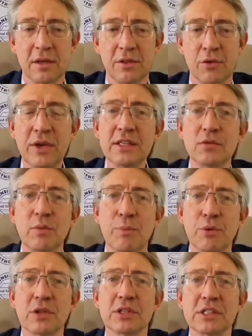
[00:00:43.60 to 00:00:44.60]
The reason we
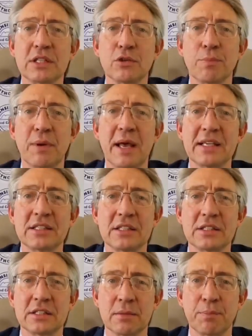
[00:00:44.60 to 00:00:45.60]
put this into place
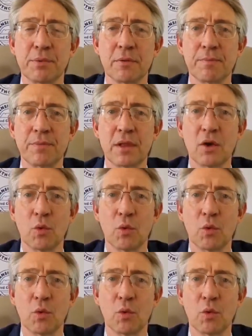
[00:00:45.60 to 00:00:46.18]
is simple.